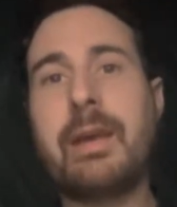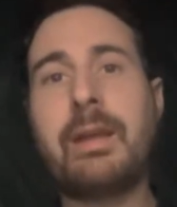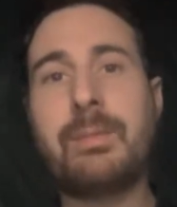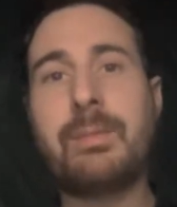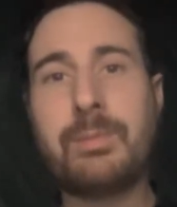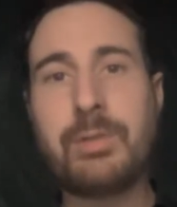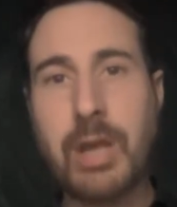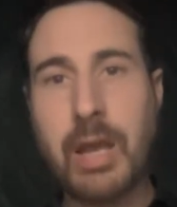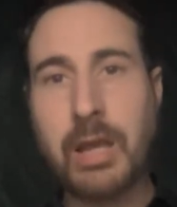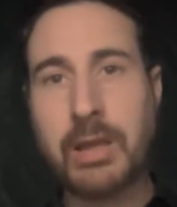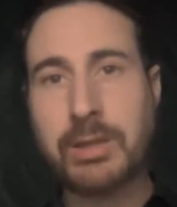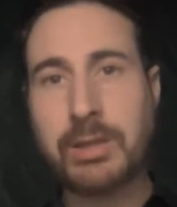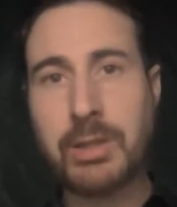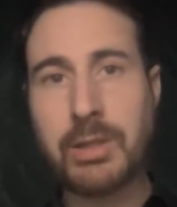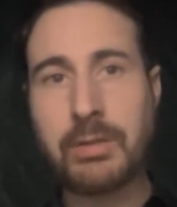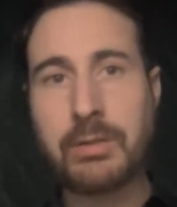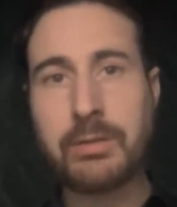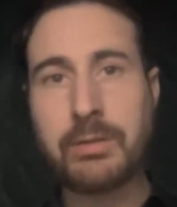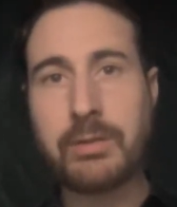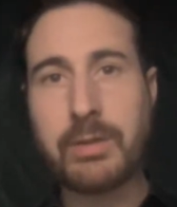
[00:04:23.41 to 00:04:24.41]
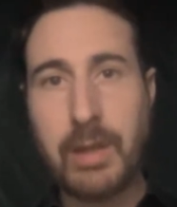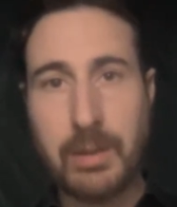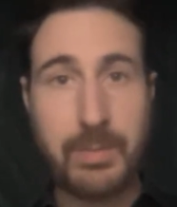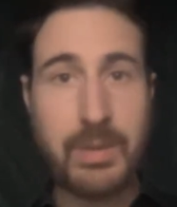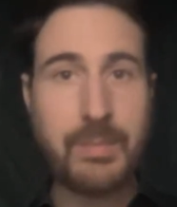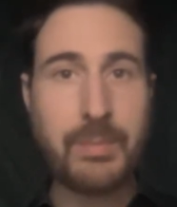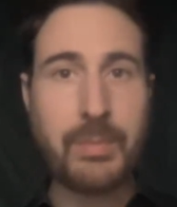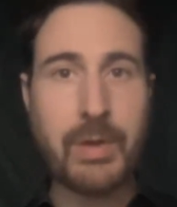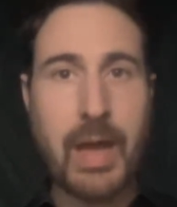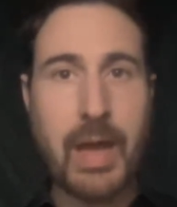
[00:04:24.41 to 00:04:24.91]
and objections that
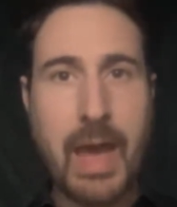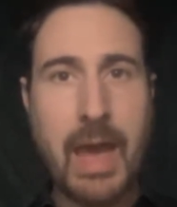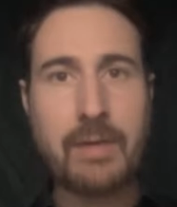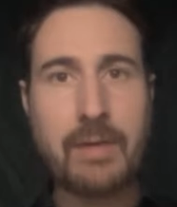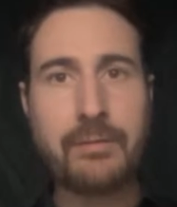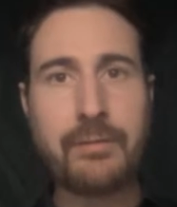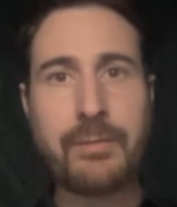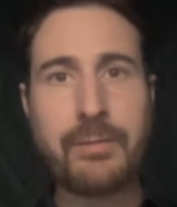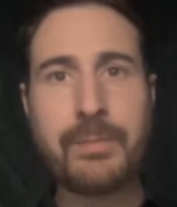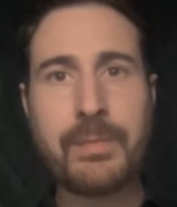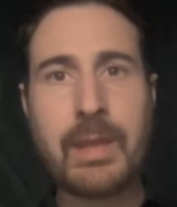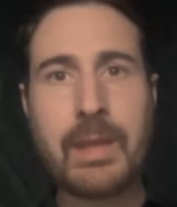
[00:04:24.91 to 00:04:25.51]
people have.